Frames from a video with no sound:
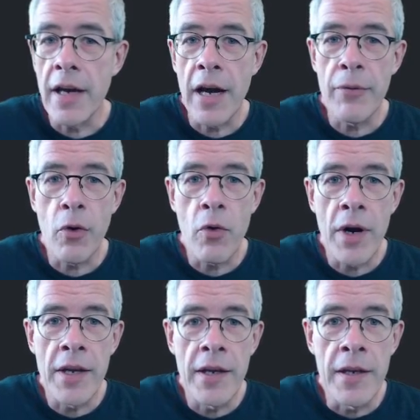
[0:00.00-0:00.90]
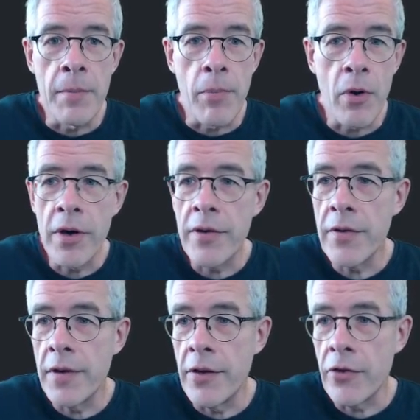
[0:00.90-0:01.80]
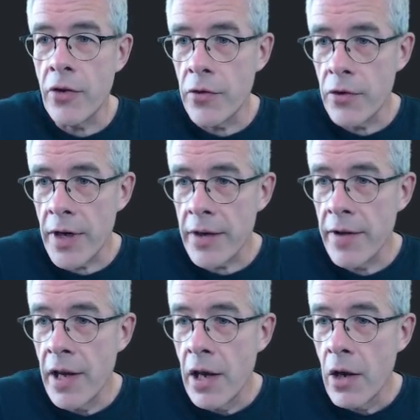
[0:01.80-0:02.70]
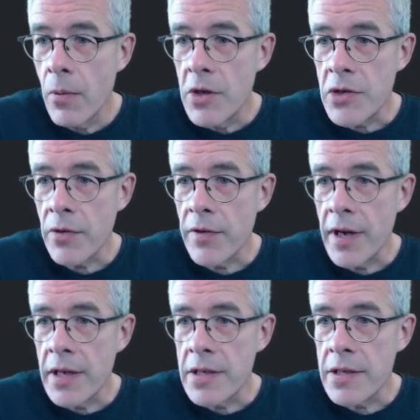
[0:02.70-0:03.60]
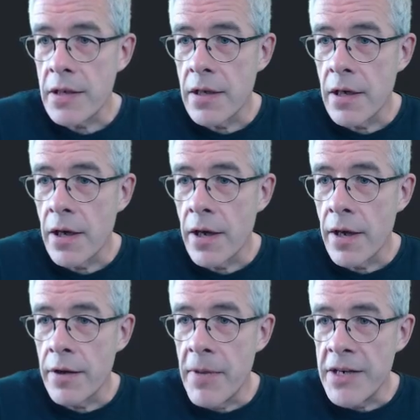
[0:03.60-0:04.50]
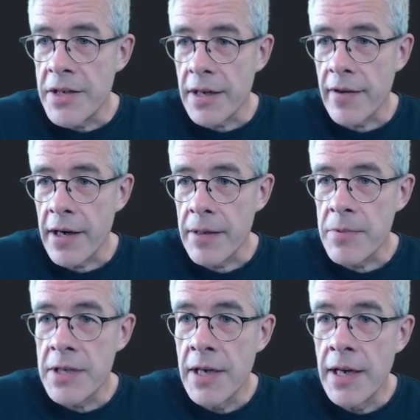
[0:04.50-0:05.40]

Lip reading: I've already deployed this contract, which contains the basic types.